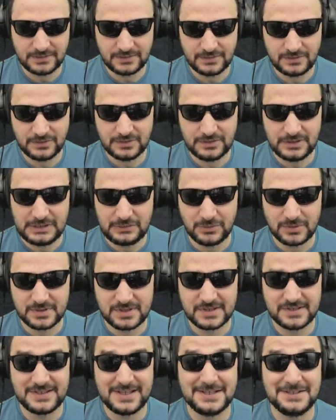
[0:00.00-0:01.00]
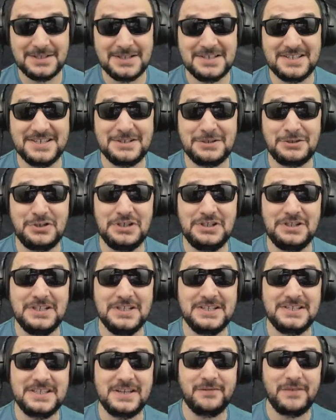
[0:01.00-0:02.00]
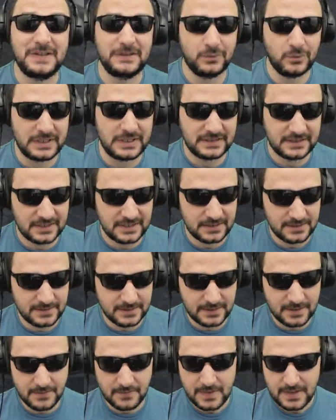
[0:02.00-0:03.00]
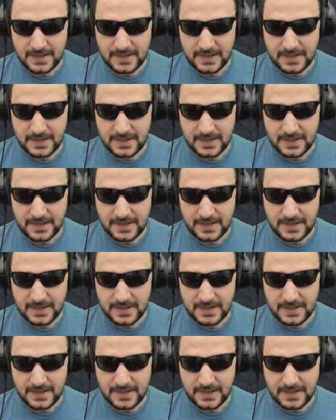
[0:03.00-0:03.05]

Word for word: you need to understand this is G T seven twenty, you know,